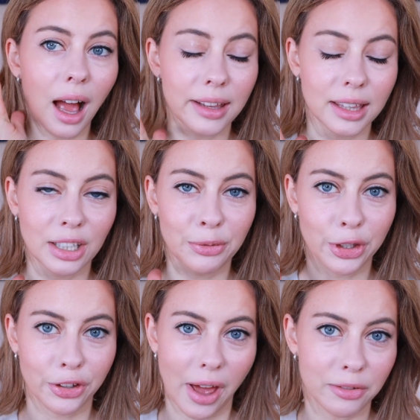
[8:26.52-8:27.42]
I think I'm
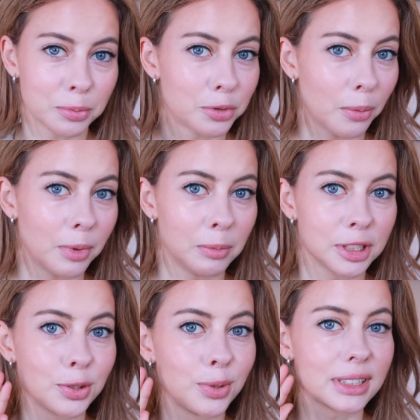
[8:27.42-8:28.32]
gonna have a problem
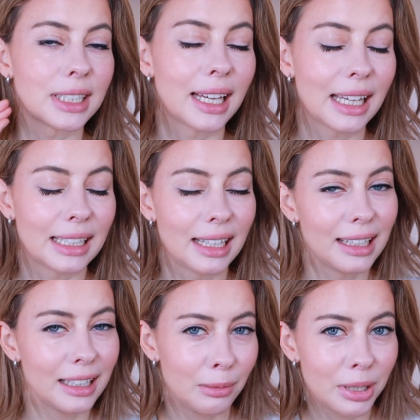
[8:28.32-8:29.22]
as soon as I get a
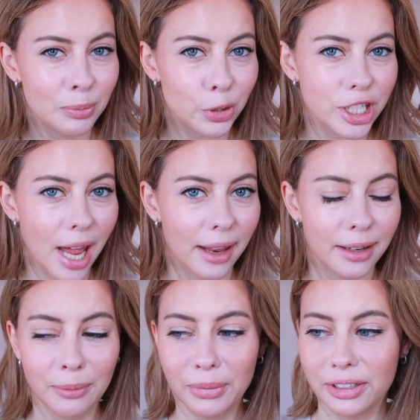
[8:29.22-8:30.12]
little bit more
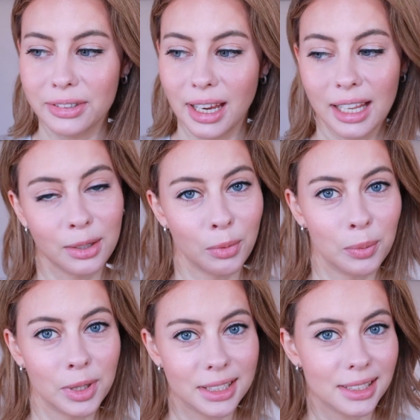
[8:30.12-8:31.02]
tan, but at the
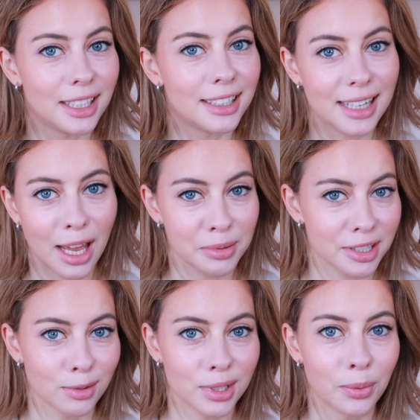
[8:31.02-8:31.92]
moment it
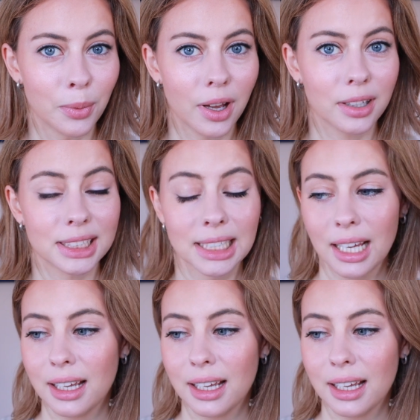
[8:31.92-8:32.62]
absolutely works.